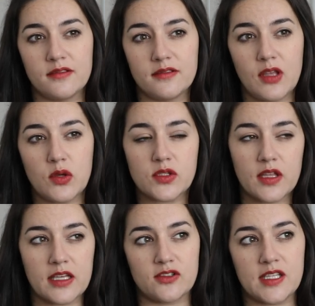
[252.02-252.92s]
those are
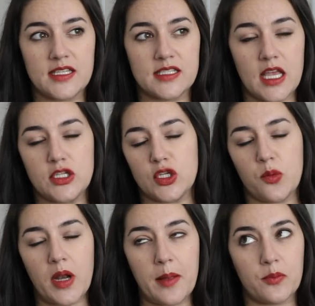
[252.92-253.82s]
the exercises I do,
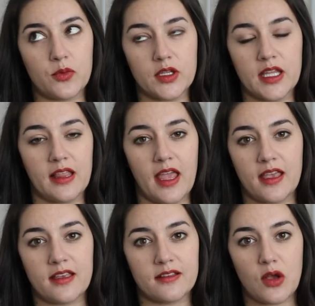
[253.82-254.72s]
but I'm really
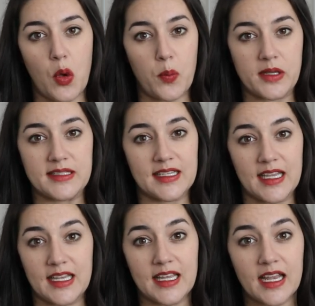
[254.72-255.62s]
like open to
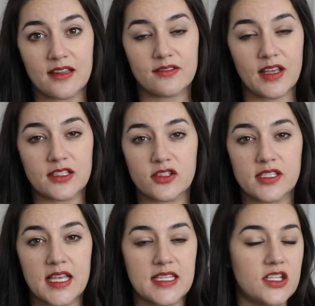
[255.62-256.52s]
any kind of
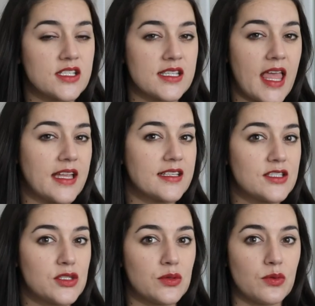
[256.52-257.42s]
exercise. I just like
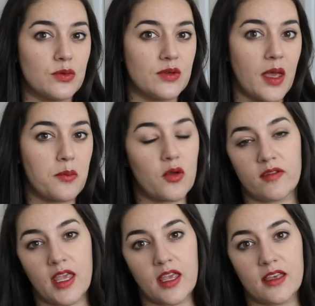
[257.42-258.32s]
to get
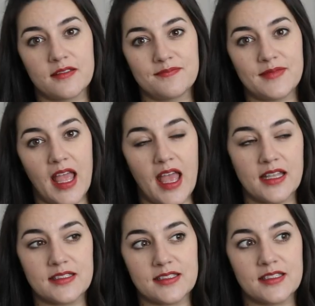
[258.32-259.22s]
moving
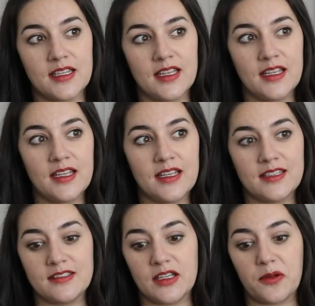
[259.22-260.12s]
and,
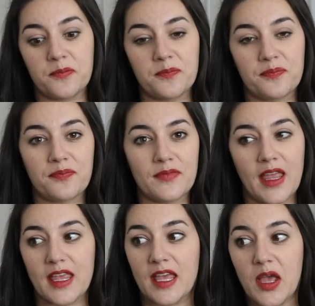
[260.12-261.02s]
you know,
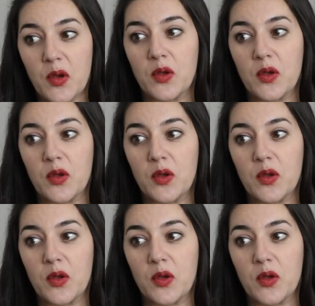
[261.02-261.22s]
like